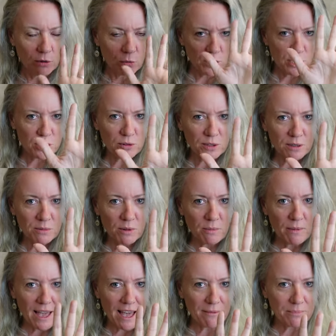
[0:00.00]
We showed him the
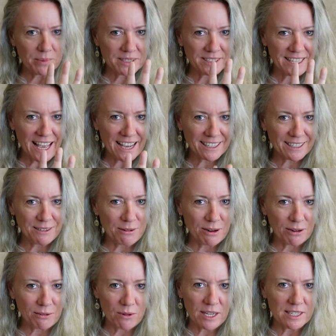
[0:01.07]
map exactly
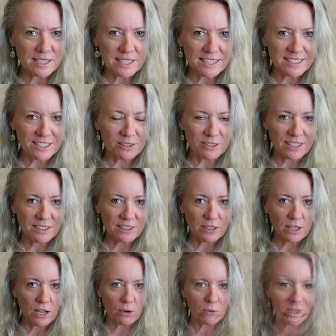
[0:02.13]
where it was. He still didn't
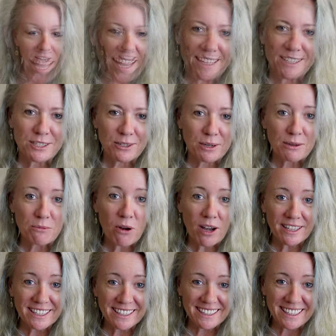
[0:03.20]
know. And so he
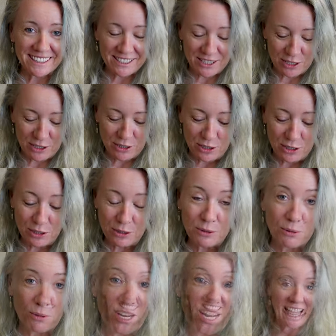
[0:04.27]
wanted us to
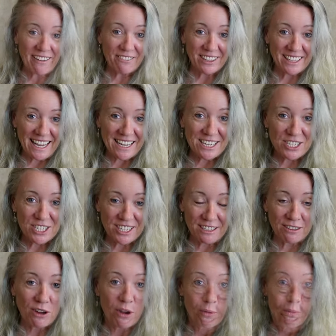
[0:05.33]
do
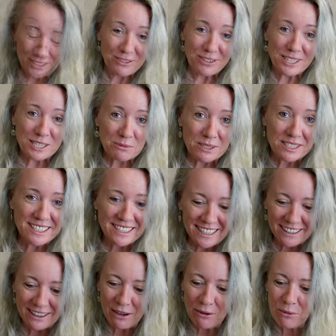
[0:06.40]
navigation. Chris was
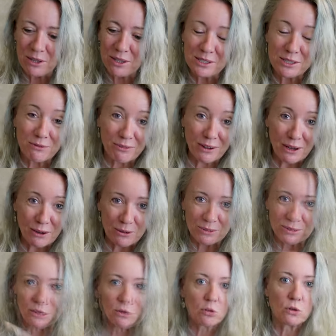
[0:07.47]
sitting there with his
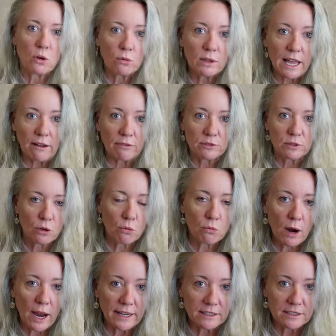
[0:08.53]
phone go left, go
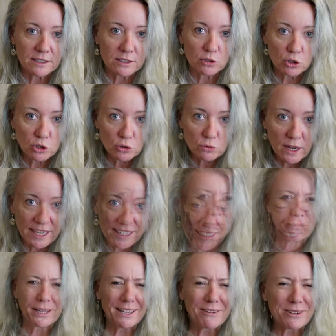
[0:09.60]
right,
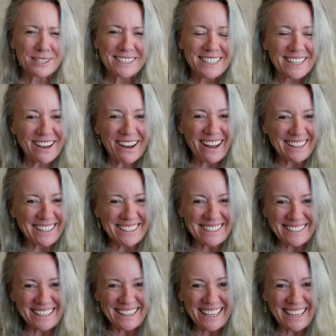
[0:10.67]
straight. But it was the
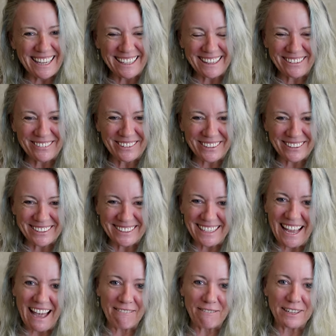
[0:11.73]
oddest thing in the world to
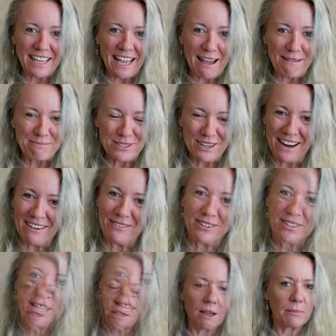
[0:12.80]
have a cab
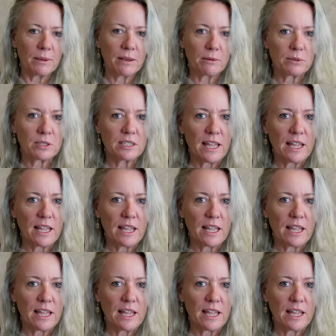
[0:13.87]
driver not be able to